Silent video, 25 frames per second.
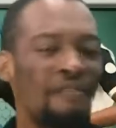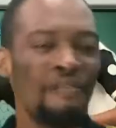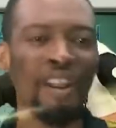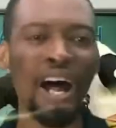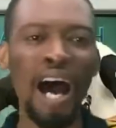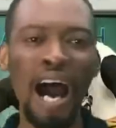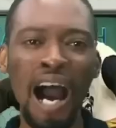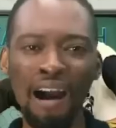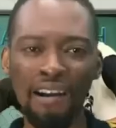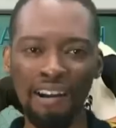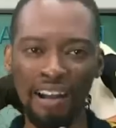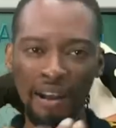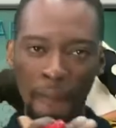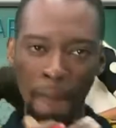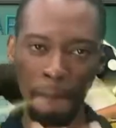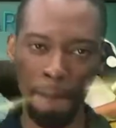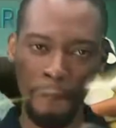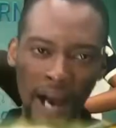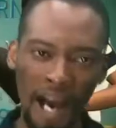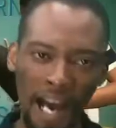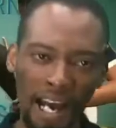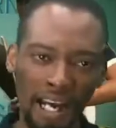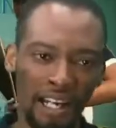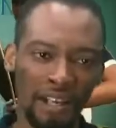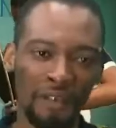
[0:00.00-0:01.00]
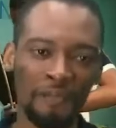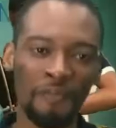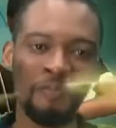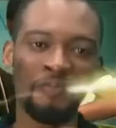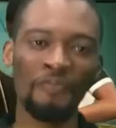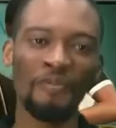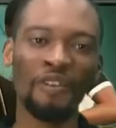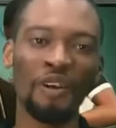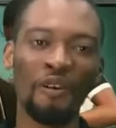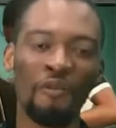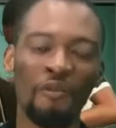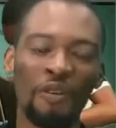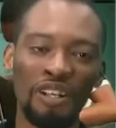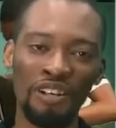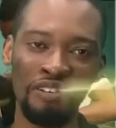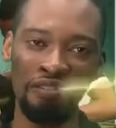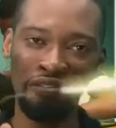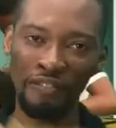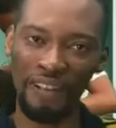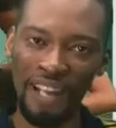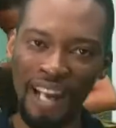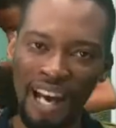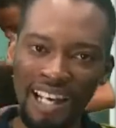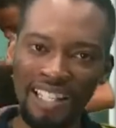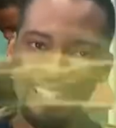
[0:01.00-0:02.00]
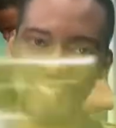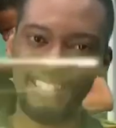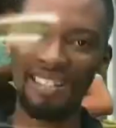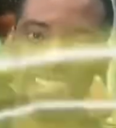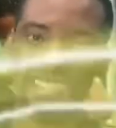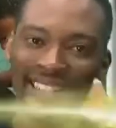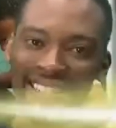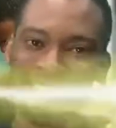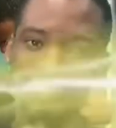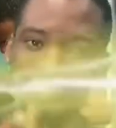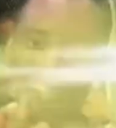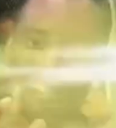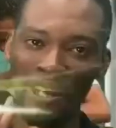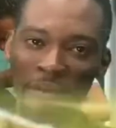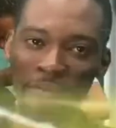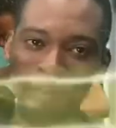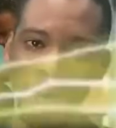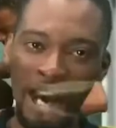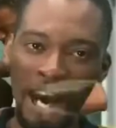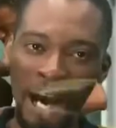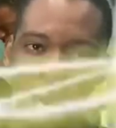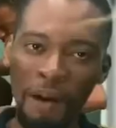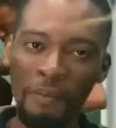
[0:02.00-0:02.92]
Now I am back with the Flashlearners Jamb